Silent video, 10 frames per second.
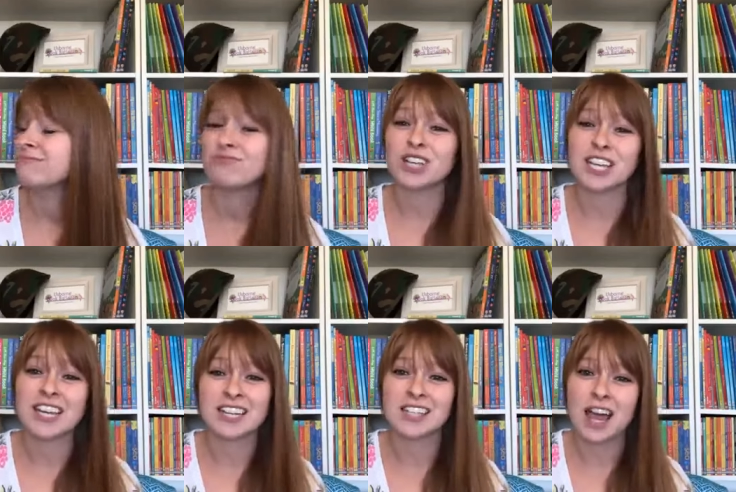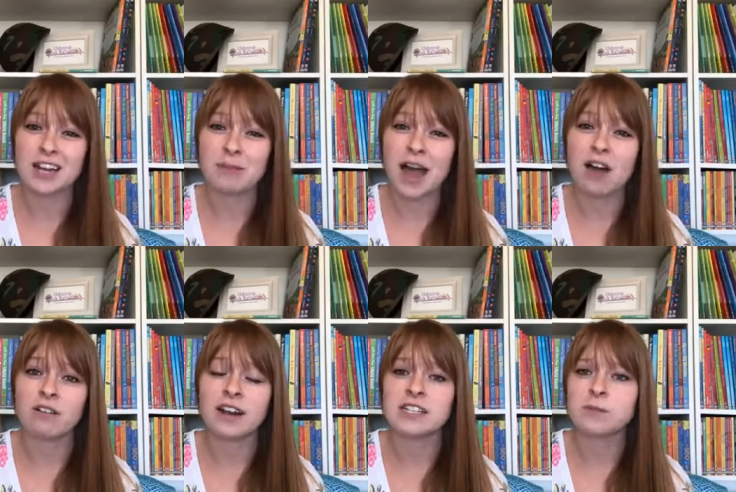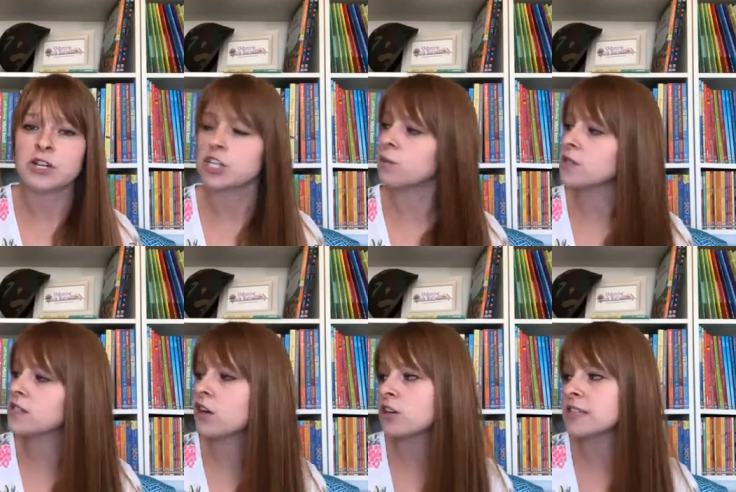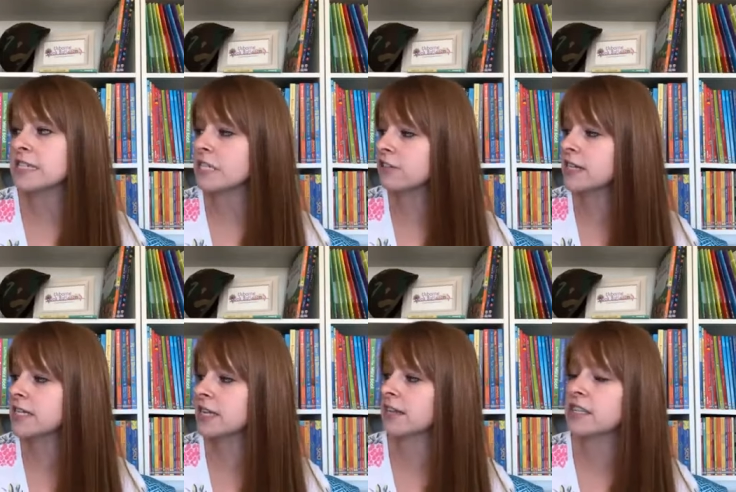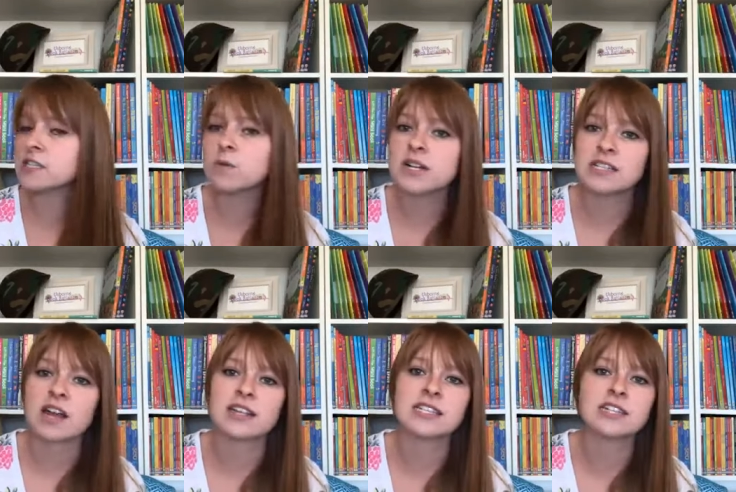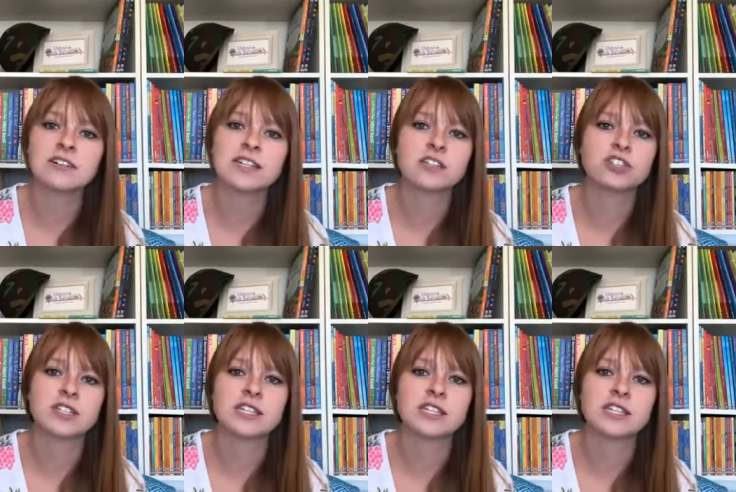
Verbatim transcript: really get excited about, and especially ones that aren't series. Like this one, it's not a series, it's just a